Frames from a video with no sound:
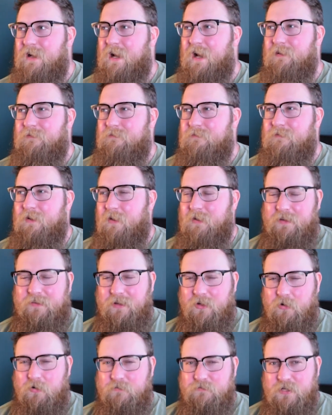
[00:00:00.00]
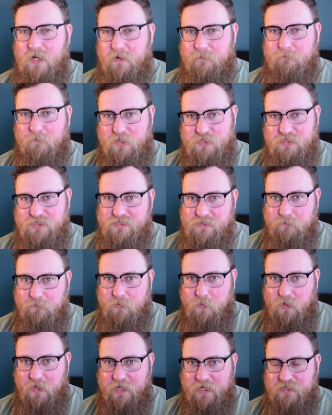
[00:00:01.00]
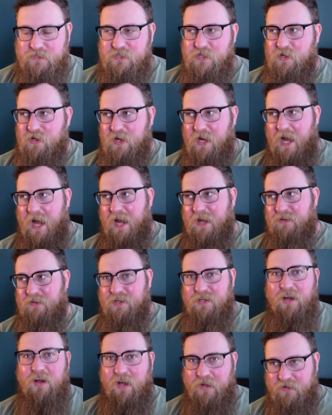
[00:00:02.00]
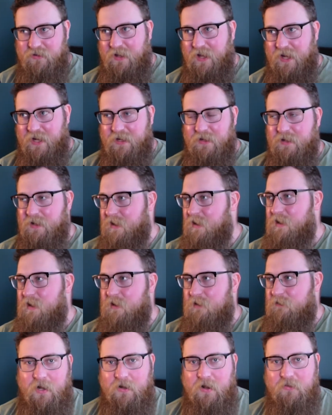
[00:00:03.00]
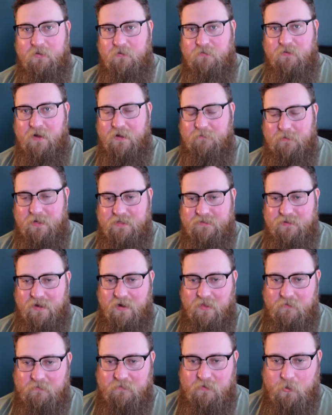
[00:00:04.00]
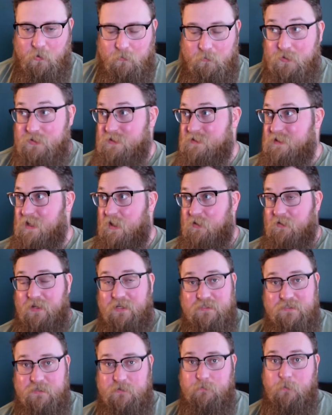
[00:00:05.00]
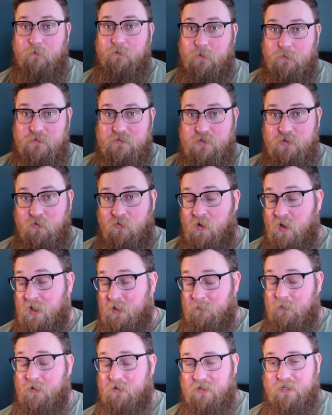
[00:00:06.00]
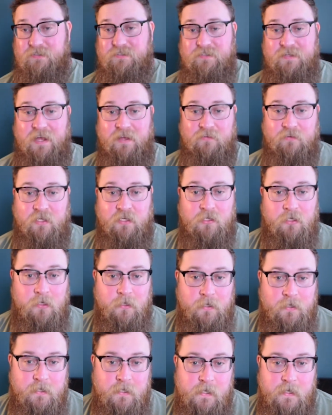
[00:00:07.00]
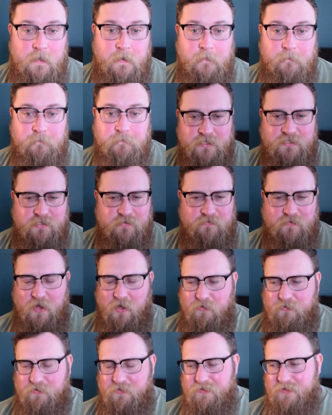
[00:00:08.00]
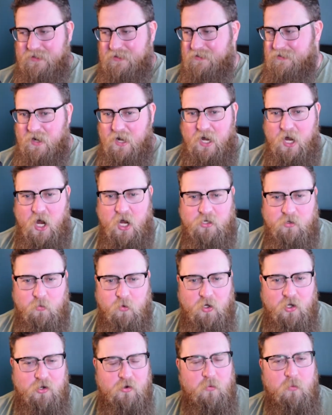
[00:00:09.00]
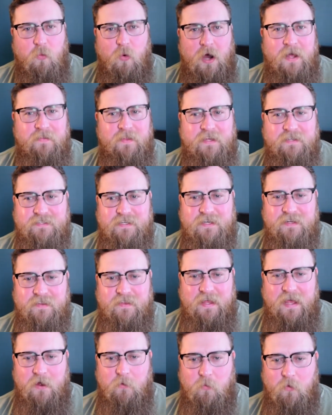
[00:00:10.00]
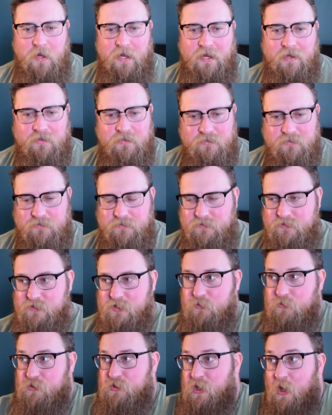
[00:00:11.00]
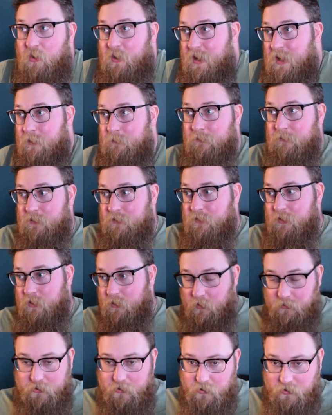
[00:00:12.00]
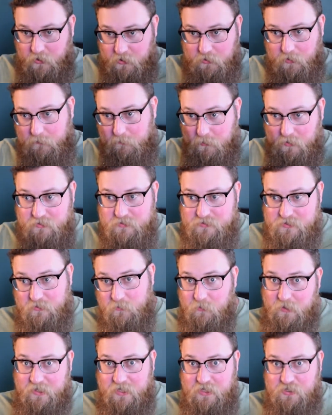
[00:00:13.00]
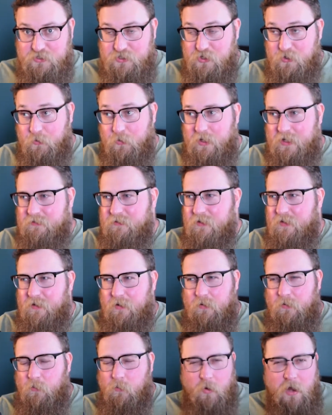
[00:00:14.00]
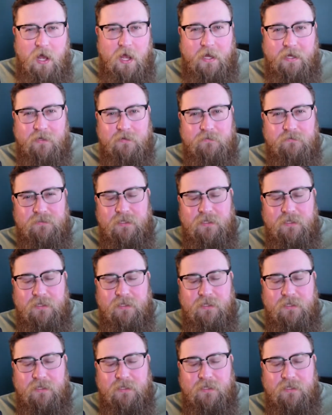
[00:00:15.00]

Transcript: I felt like they could have done it much simpler and easier and cut like another 5 minutes out of the film, which is the other thing is this movie was too long, but I'll get to that later. It just felt awkward why they did it that way to show him, you're a good person. We need you, even though why?